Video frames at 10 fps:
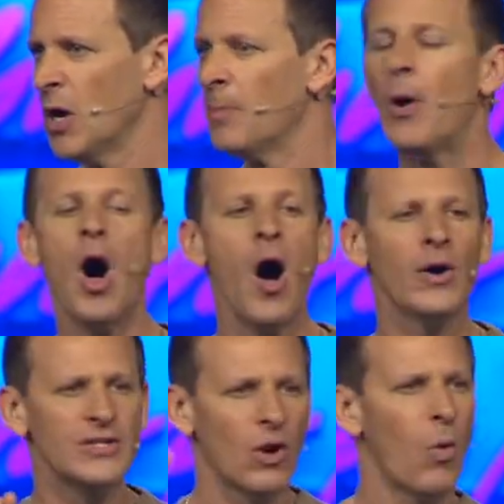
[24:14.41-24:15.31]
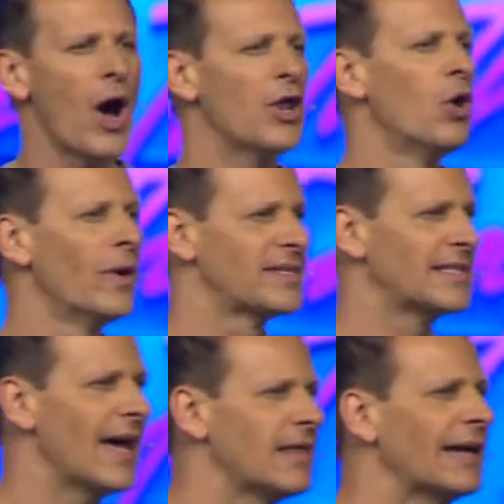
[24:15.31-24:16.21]
Paul is the one who would
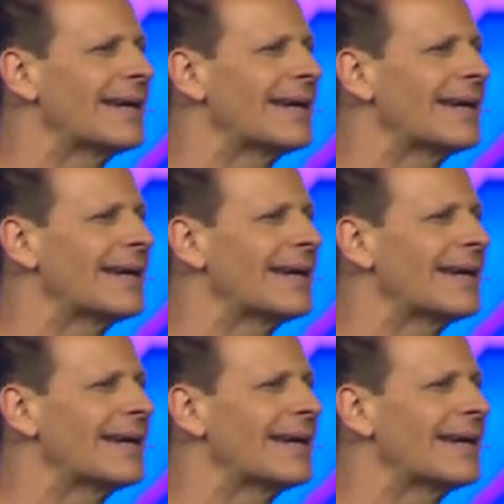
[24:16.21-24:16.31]
say that